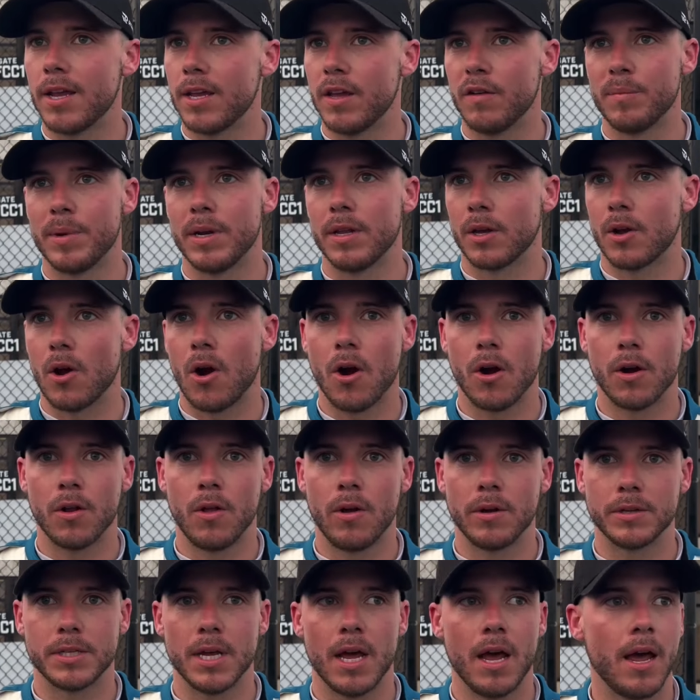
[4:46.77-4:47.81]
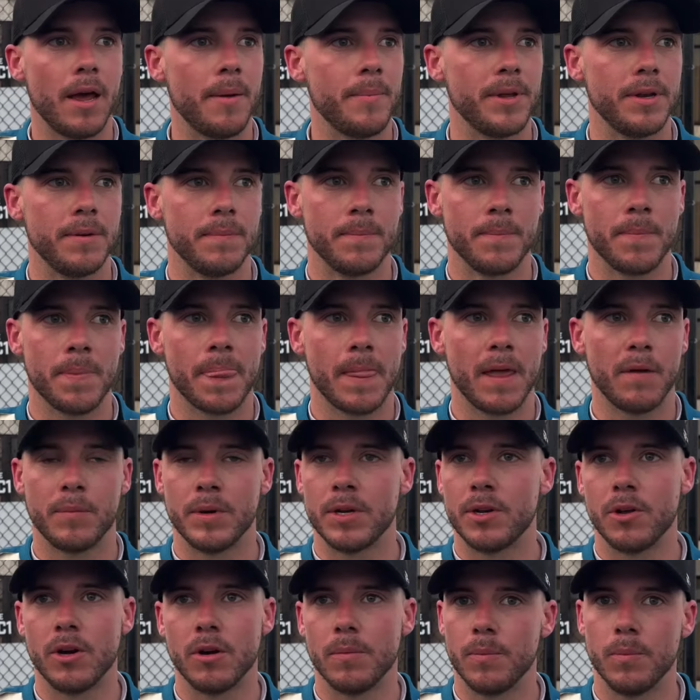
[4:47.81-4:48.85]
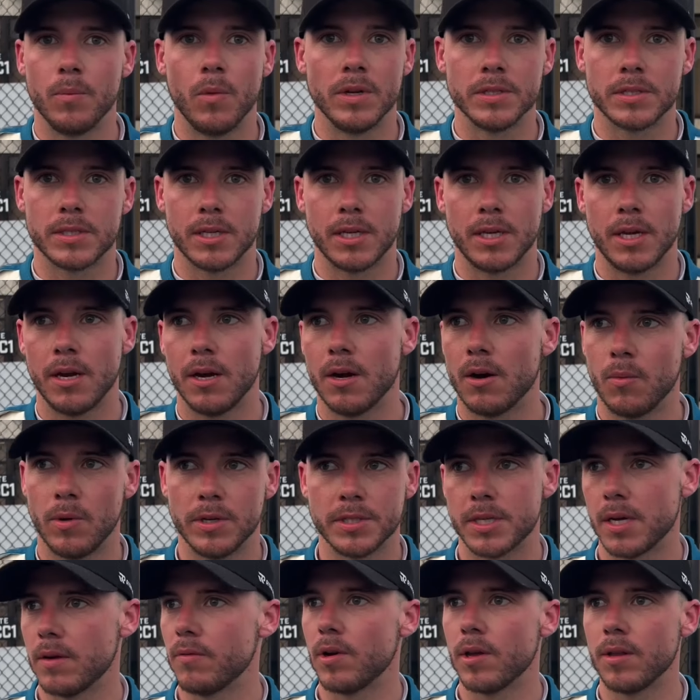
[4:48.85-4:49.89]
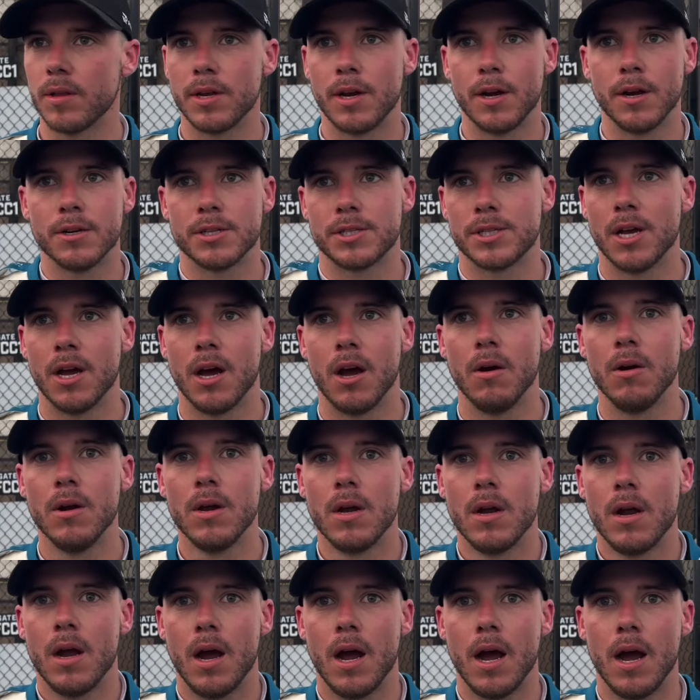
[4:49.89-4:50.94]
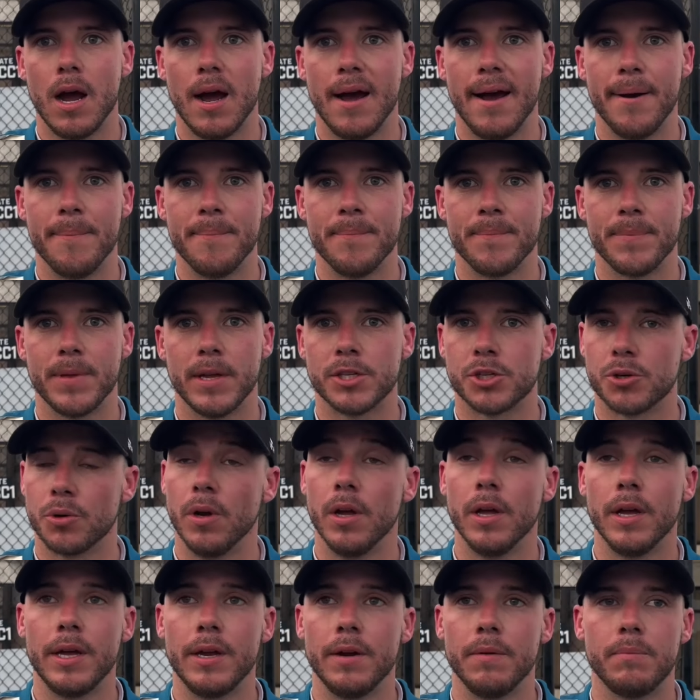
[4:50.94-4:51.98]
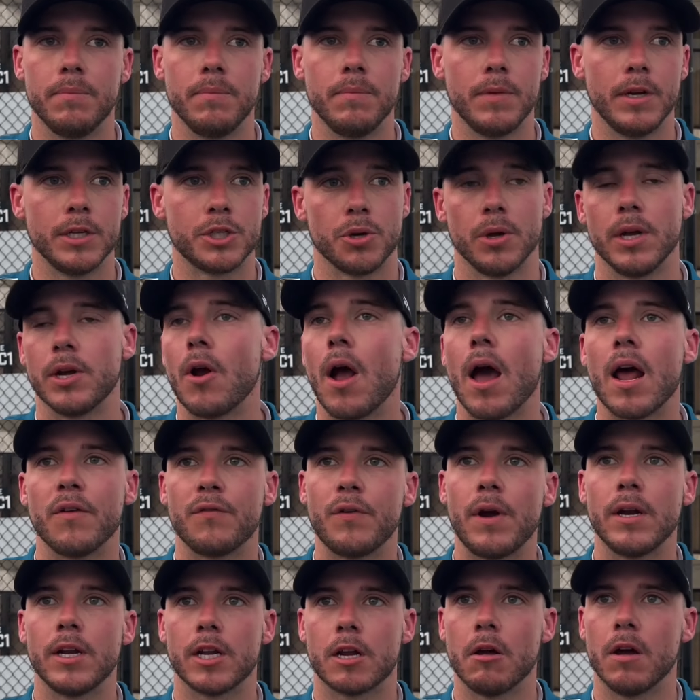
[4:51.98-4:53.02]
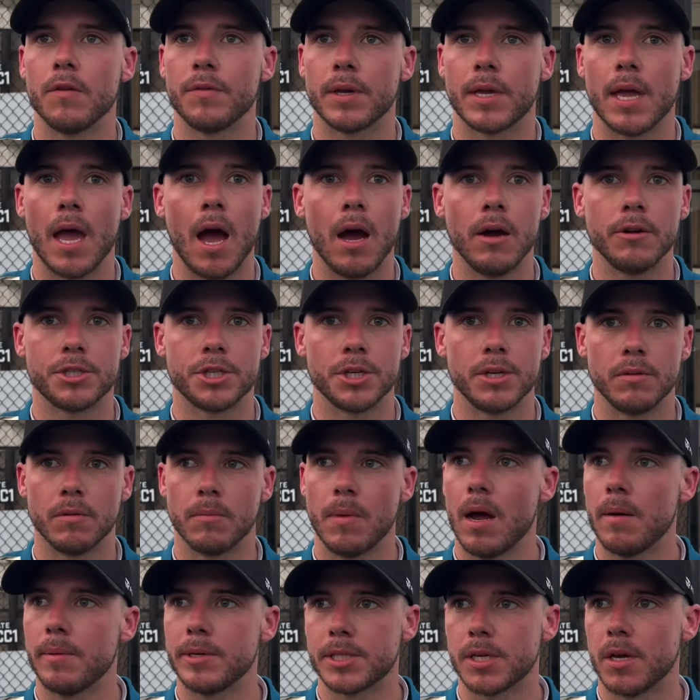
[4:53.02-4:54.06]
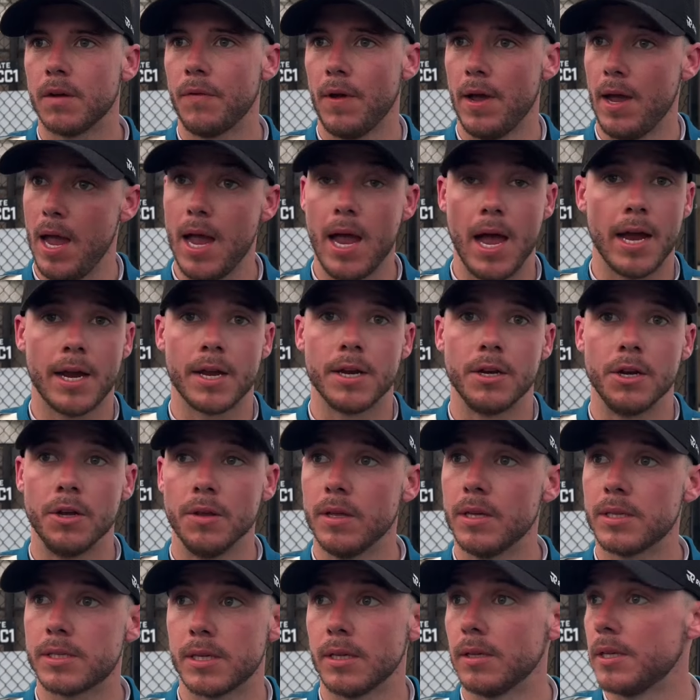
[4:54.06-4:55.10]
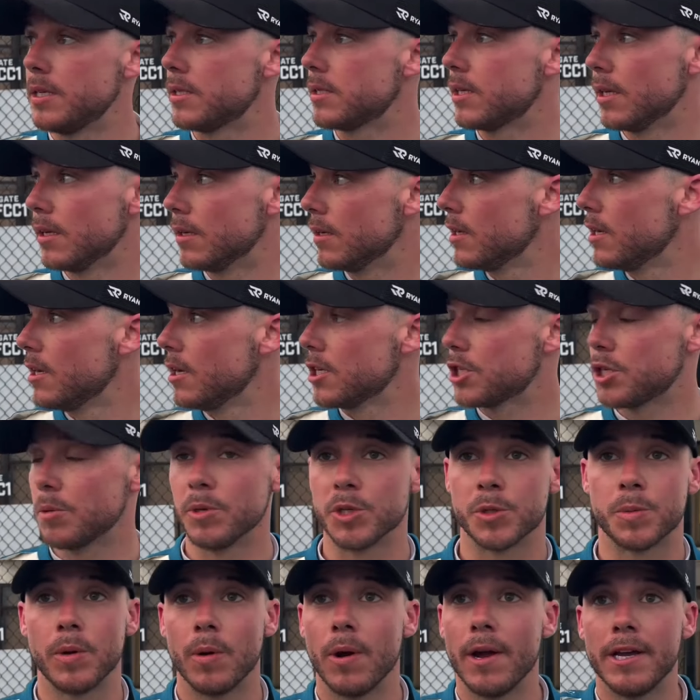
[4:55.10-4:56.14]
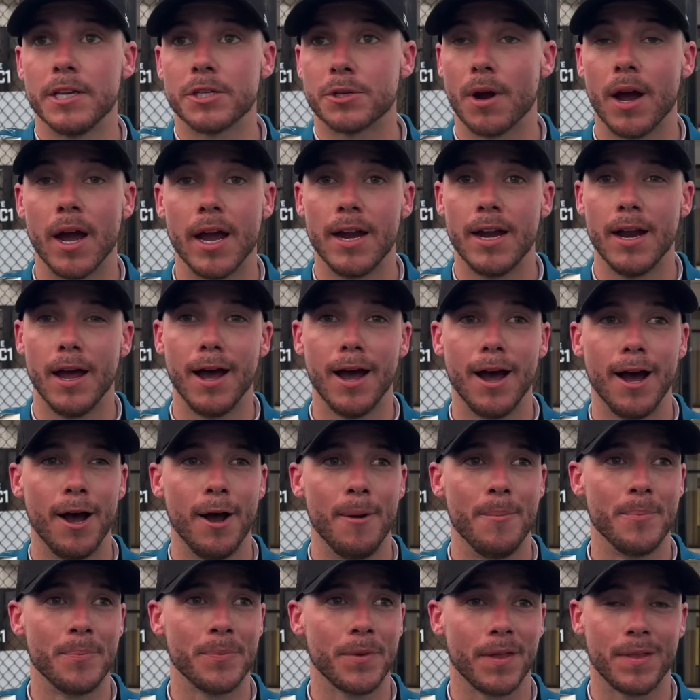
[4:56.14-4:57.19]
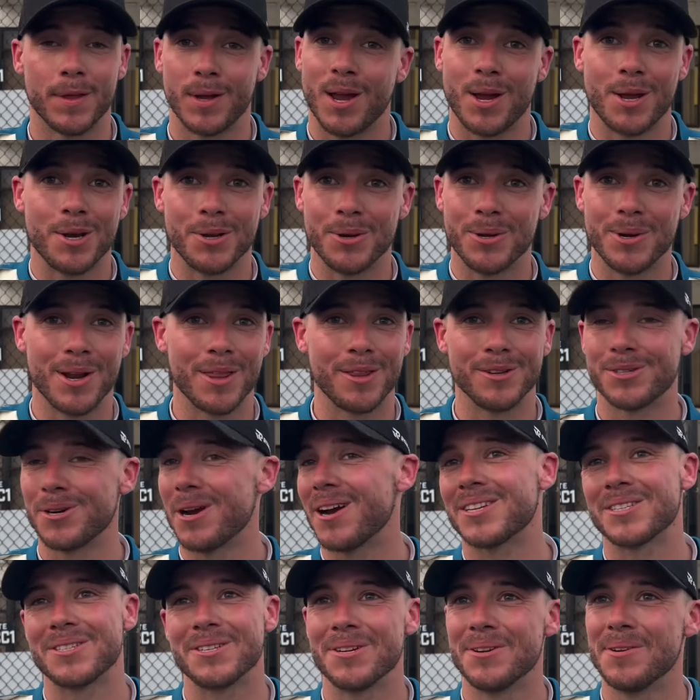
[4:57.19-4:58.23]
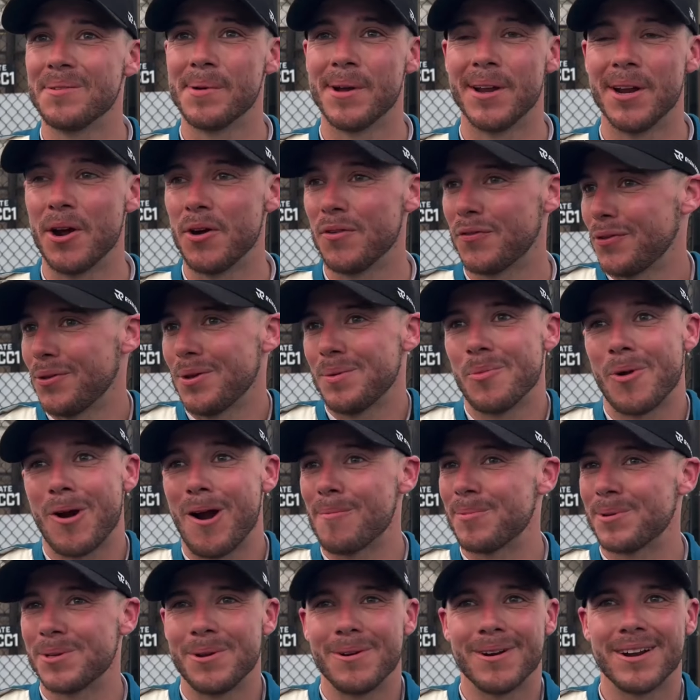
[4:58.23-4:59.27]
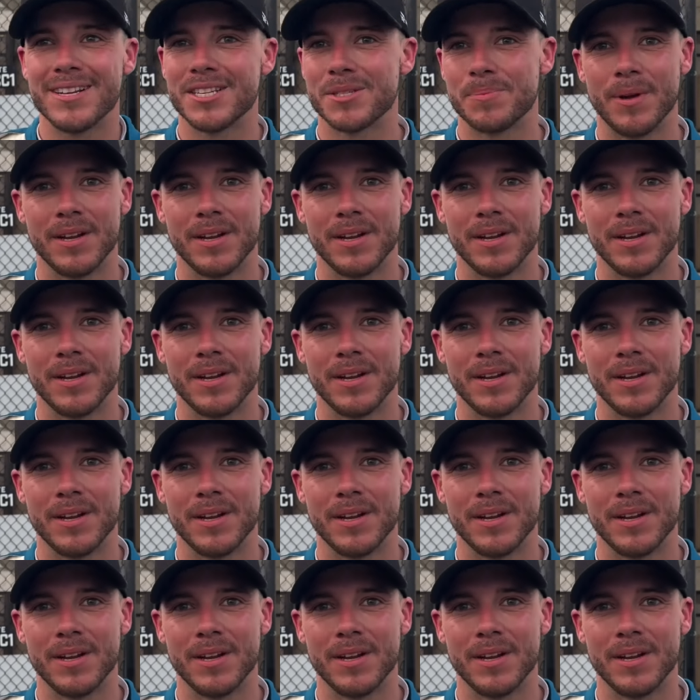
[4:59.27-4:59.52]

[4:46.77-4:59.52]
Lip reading: You haven't been in the car in a long time, and I've been doing it once a year, once every other year. So it's really gratifying to come off the couch and remind myself, like, hey, I can do this, at least at super speedways, right? I think I can do it at other tracks too, but hopefully more opportunities.